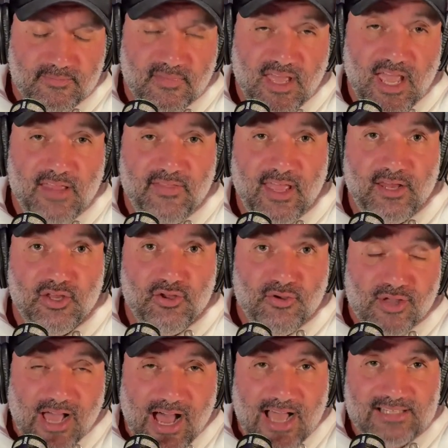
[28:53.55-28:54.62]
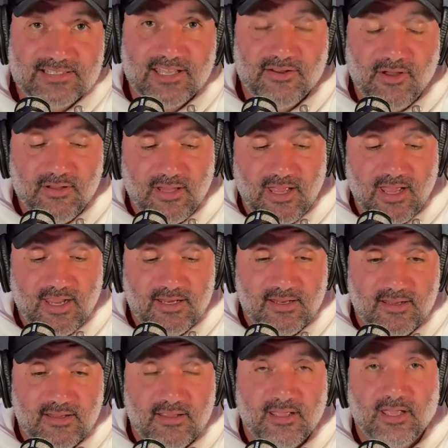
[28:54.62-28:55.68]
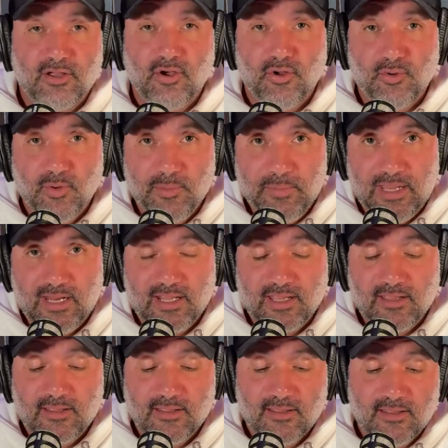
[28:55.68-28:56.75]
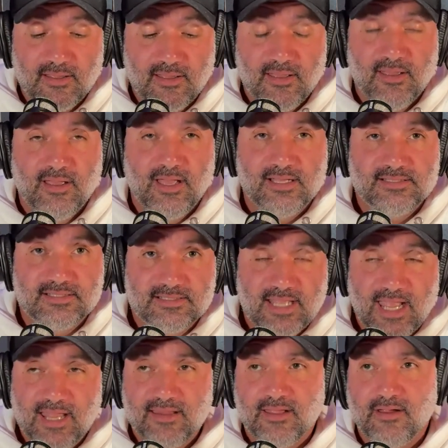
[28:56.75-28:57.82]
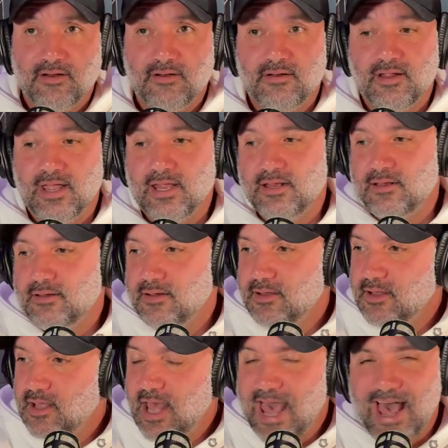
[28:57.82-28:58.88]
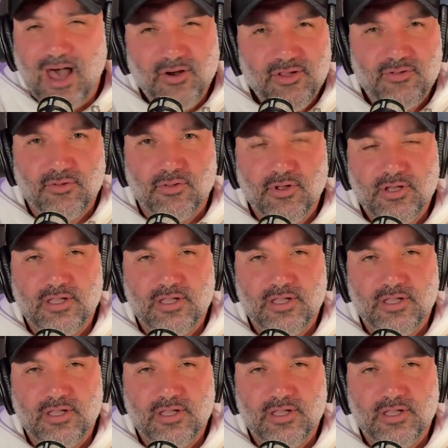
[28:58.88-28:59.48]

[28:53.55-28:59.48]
And then you guys get online and go to a meeting and stand there. And how do you look at